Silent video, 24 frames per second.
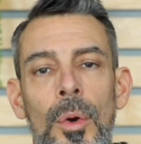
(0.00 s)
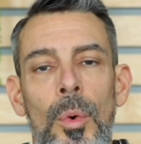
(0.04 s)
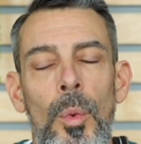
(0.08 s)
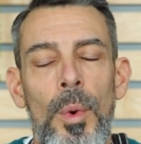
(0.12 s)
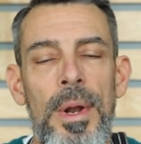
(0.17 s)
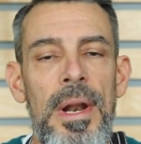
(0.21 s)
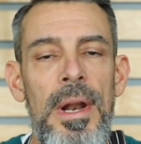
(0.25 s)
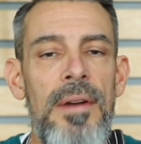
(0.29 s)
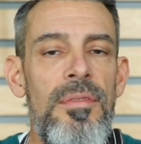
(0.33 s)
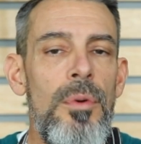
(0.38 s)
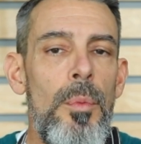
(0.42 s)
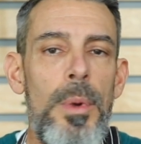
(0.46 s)

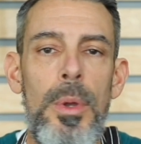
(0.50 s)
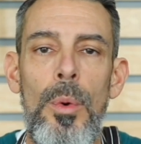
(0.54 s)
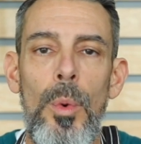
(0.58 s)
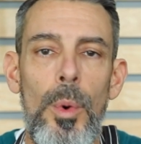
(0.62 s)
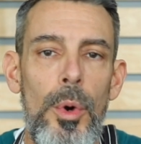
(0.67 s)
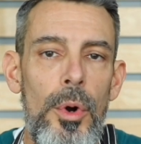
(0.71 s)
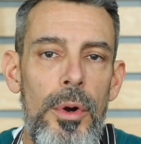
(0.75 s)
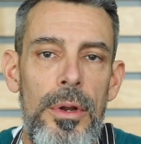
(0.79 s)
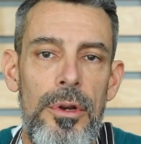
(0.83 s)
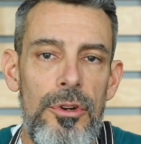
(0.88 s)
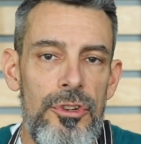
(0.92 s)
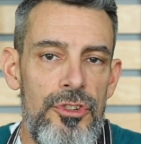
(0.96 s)
Whenever we
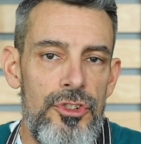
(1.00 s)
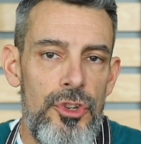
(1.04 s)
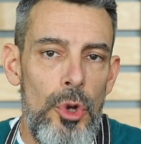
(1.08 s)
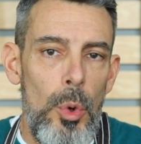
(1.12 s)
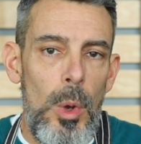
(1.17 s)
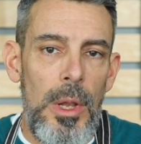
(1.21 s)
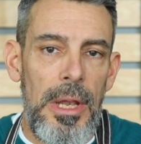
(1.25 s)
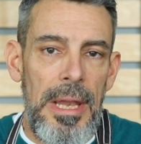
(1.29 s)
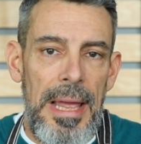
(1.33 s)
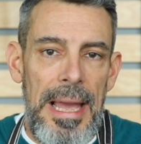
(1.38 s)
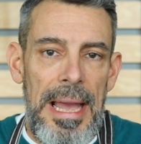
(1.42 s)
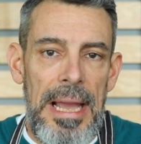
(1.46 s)
worry or
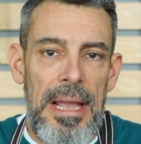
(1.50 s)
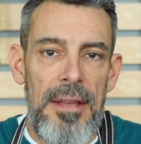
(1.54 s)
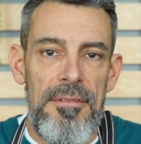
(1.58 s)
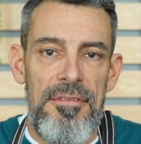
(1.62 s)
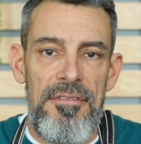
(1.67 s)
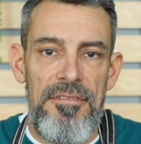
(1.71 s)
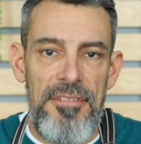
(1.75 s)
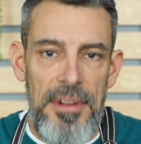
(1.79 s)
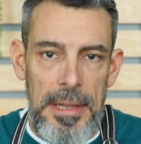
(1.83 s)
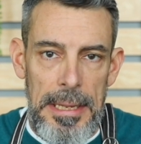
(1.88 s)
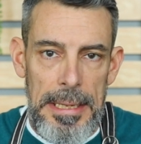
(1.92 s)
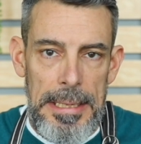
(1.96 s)
show a lack of
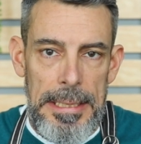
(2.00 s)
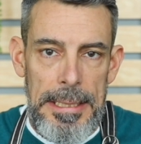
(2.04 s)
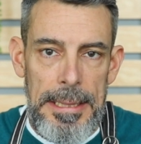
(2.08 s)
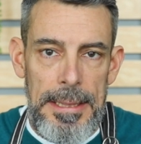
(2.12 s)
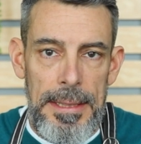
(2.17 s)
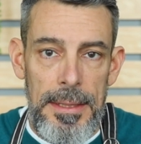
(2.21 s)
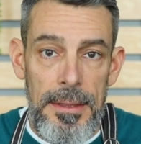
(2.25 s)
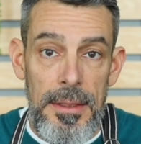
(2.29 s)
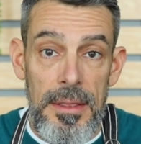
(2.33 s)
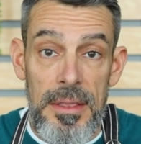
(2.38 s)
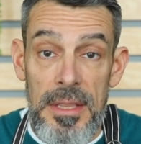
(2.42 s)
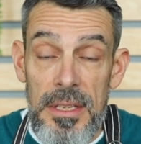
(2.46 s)

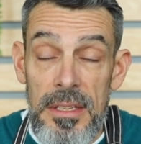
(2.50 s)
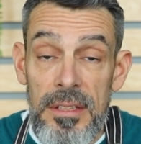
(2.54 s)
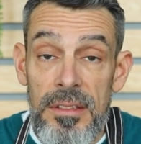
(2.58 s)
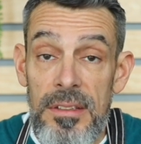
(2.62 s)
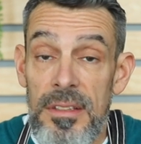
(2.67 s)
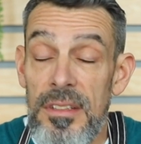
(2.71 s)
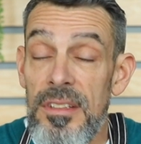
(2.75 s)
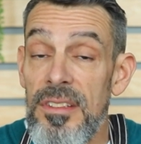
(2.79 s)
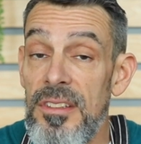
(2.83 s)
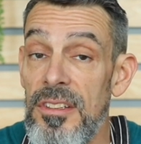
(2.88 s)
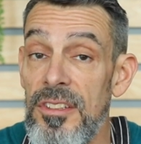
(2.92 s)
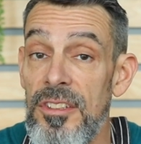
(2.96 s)
faith, this
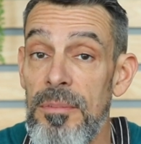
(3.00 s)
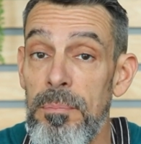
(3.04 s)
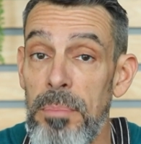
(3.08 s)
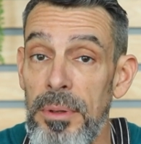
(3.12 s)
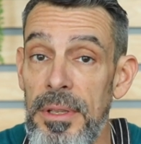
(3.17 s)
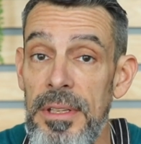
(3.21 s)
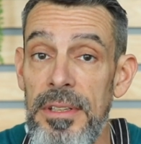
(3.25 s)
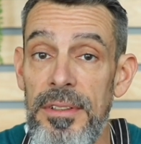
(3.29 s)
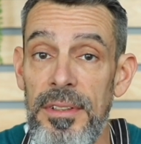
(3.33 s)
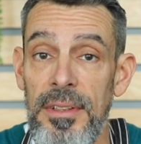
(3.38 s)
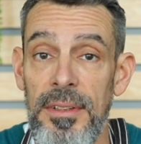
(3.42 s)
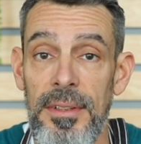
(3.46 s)
is
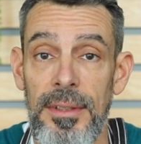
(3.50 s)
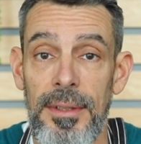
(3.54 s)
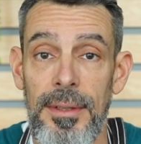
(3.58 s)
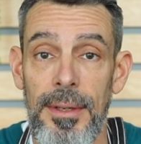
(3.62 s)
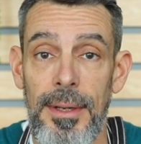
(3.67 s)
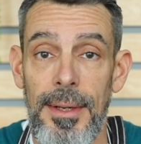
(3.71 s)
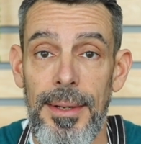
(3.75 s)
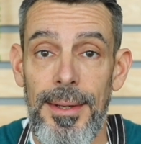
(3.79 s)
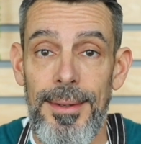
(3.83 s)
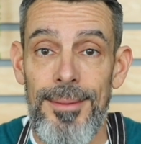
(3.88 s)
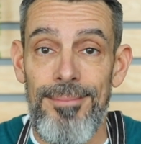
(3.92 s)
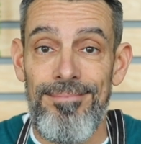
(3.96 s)
displeasing to
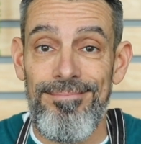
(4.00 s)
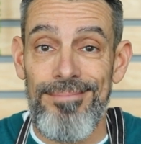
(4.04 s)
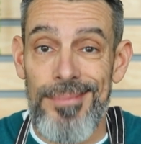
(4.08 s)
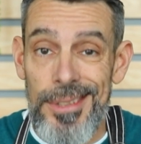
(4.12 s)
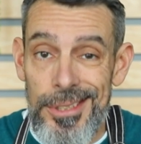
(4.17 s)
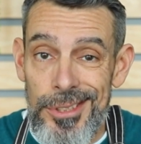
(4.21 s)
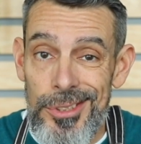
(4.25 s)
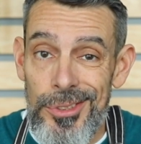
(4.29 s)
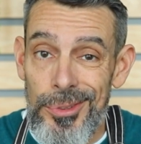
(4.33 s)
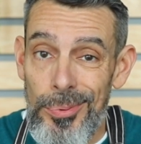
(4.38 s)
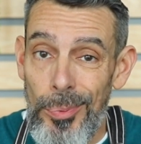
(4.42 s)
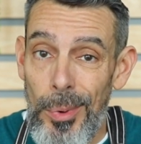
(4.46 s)
God.
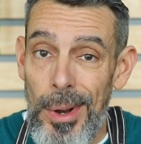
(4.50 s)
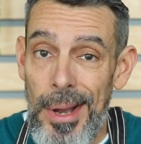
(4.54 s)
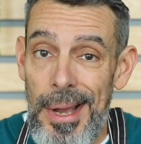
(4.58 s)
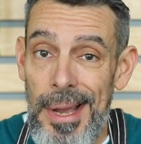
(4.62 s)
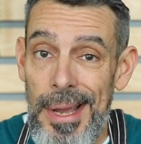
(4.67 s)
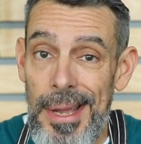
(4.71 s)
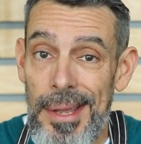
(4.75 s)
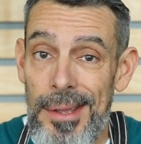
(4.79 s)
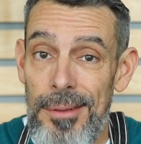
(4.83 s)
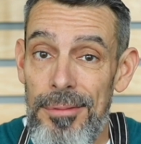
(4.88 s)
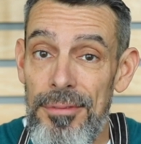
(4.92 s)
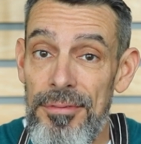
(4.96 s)
This is
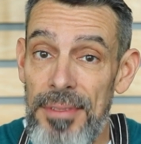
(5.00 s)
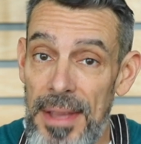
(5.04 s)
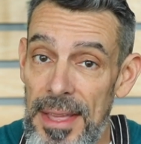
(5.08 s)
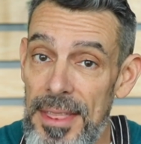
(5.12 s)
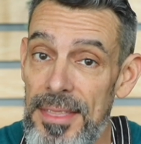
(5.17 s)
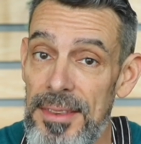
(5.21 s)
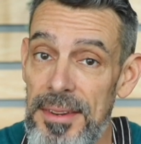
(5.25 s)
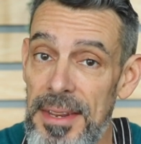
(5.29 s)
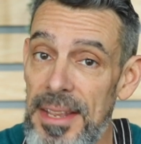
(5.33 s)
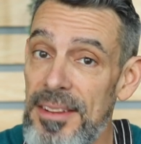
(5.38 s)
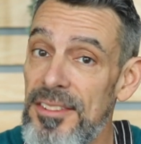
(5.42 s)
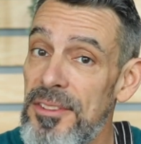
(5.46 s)
why
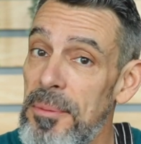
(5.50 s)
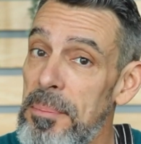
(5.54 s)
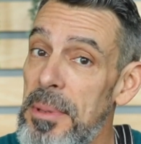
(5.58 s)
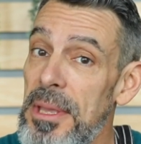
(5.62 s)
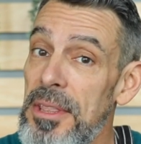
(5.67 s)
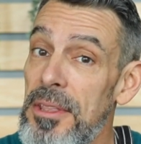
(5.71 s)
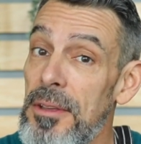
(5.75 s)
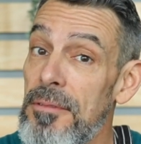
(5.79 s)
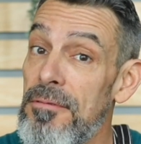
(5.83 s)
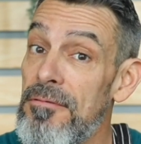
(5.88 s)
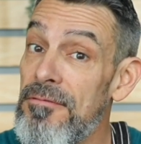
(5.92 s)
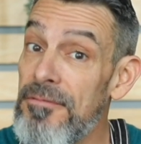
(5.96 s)
faith needs to be
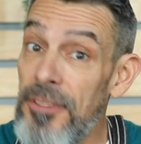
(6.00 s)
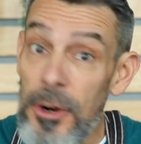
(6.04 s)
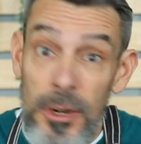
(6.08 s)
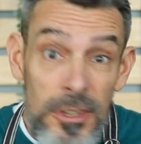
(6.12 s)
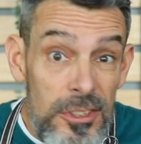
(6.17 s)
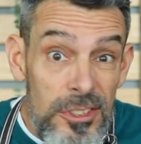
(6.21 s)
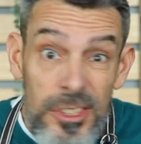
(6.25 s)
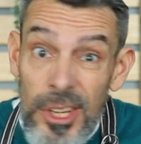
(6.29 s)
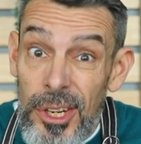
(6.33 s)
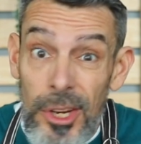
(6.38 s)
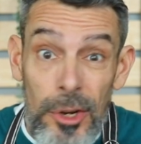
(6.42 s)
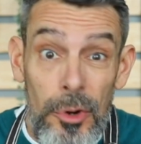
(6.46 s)
the
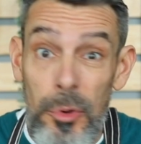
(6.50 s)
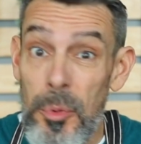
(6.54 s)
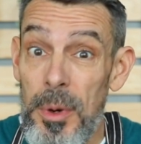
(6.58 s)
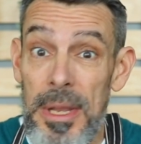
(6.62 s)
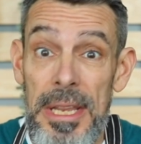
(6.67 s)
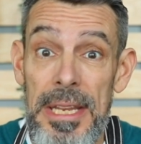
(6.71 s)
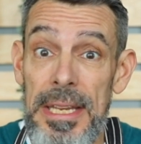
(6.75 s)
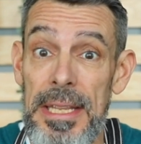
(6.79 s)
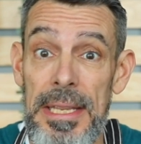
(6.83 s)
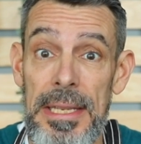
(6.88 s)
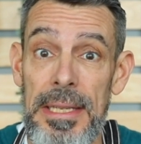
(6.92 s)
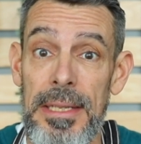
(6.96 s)
first
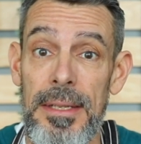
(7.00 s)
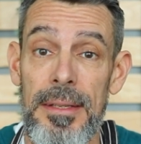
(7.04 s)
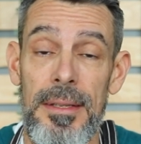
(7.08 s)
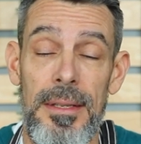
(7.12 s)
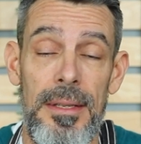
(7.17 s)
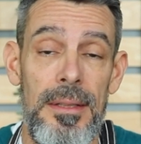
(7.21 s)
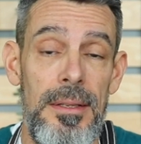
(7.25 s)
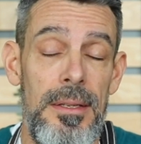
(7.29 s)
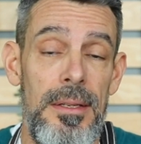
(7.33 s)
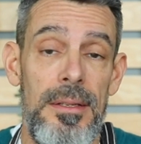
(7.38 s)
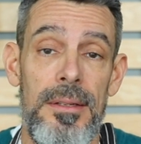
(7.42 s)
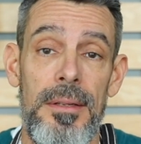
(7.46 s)
ingredient
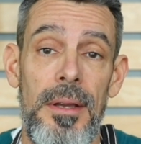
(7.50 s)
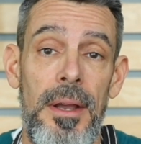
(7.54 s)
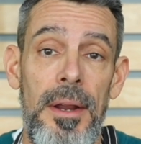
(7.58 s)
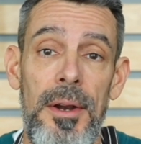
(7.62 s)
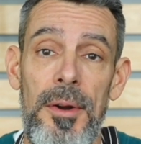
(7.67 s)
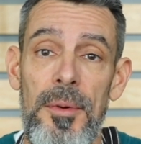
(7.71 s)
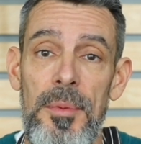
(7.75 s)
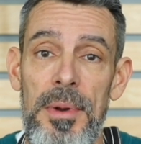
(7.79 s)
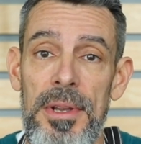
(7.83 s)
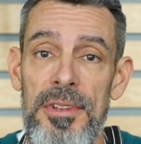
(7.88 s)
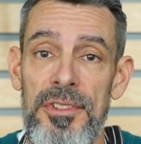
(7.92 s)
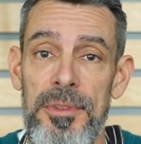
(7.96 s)
in the
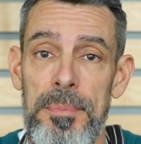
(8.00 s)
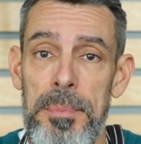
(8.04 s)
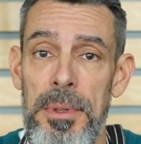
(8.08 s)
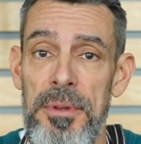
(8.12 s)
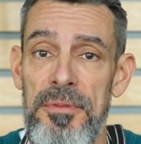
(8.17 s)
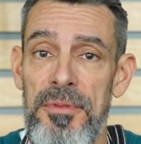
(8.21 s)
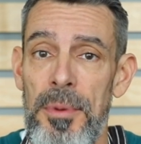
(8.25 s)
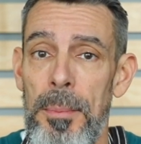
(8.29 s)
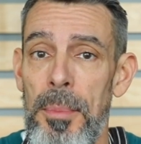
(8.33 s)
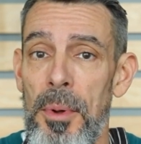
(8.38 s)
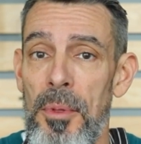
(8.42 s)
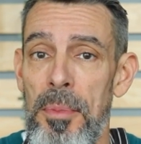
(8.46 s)
entire recipe
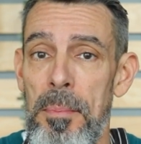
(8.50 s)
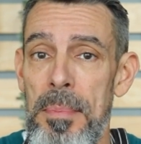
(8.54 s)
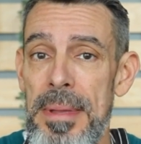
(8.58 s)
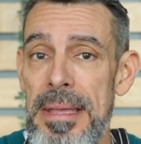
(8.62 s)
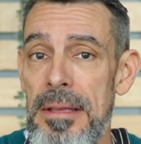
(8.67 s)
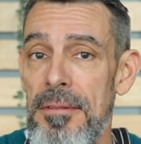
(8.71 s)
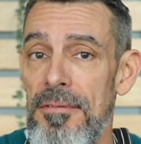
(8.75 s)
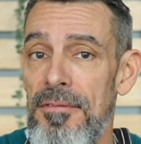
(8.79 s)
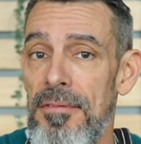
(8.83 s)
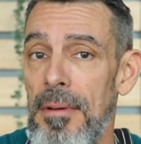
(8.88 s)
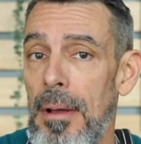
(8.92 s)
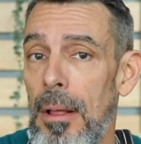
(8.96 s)
for both
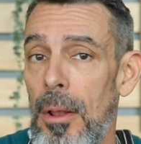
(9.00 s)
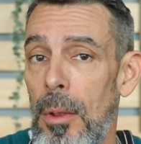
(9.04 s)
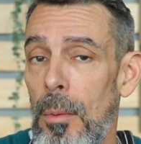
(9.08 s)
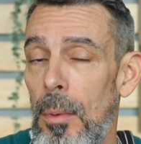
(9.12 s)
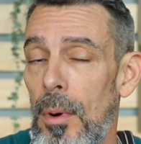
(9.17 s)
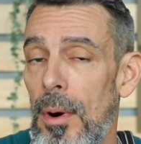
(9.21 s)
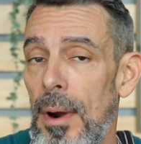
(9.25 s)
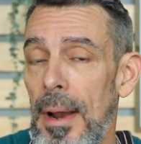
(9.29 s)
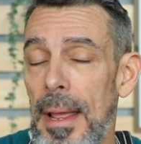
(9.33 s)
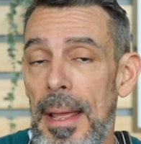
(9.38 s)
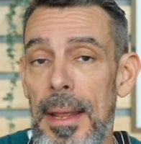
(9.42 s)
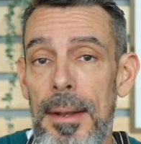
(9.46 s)
being a
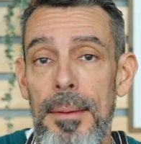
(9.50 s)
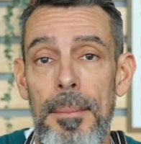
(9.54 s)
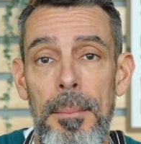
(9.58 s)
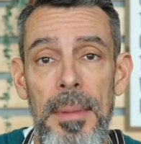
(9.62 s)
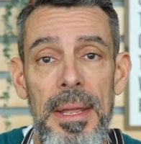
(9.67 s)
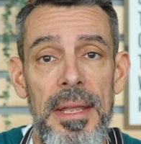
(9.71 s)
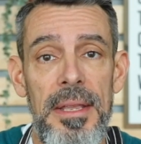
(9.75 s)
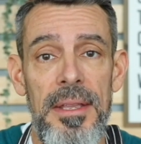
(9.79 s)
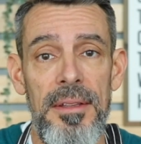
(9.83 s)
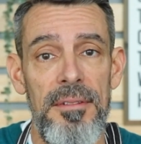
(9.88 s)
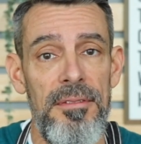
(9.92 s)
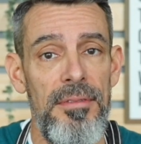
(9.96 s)
follower and
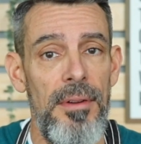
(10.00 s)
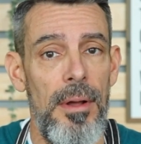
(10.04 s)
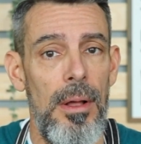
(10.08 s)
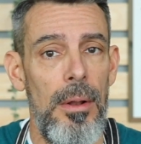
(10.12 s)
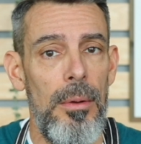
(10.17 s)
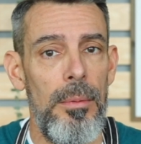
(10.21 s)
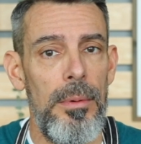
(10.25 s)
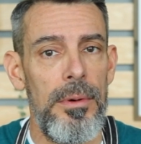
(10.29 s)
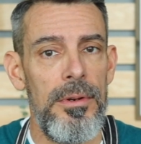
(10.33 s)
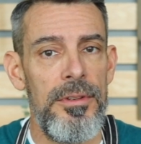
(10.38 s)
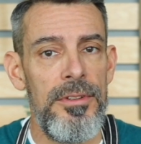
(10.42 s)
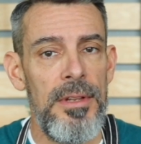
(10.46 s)
making
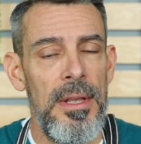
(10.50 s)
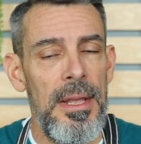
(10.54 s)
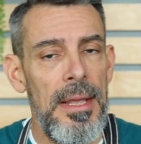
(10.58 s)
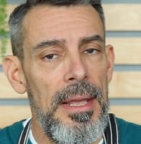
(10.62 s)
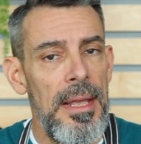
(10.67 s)
followers.